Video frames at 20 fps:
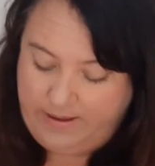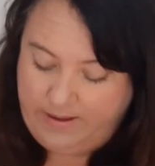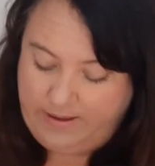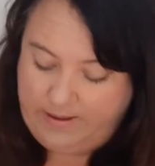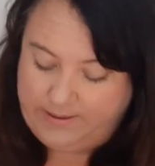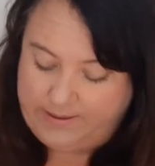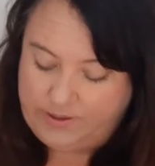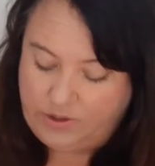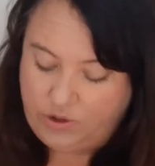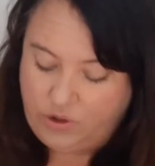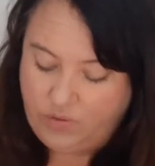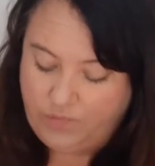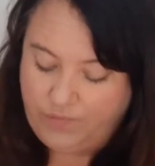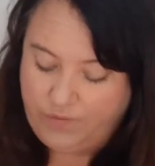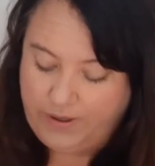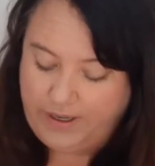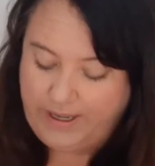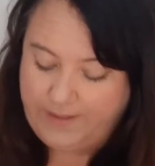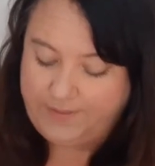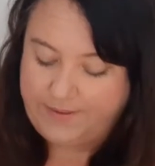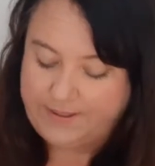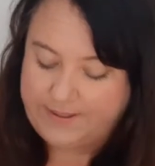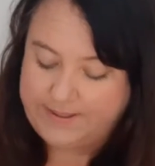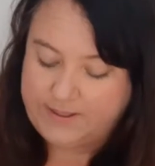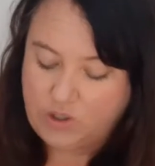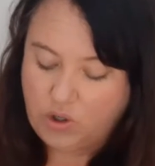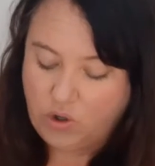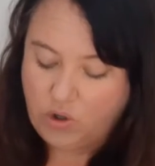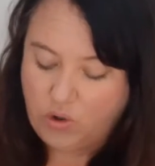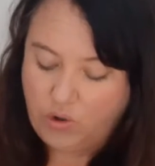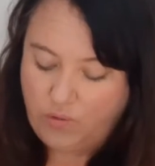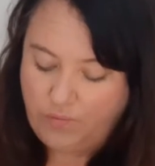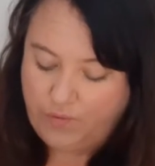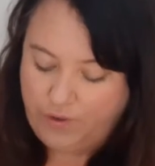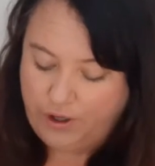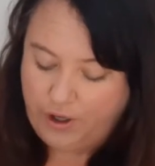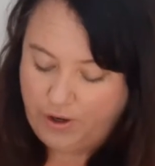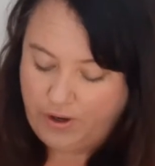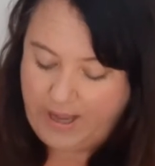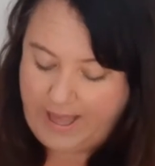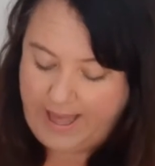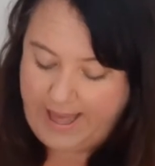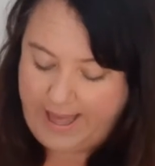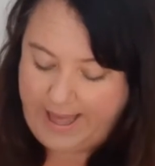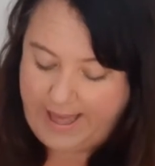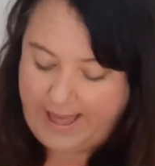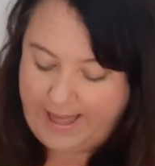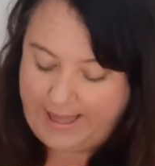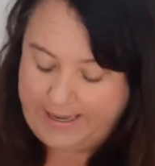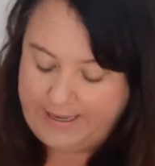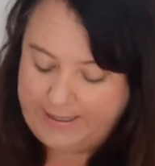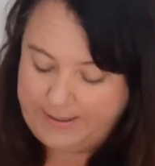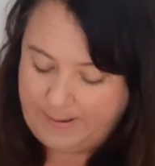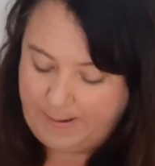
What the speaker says: So don't forget the circle for your head,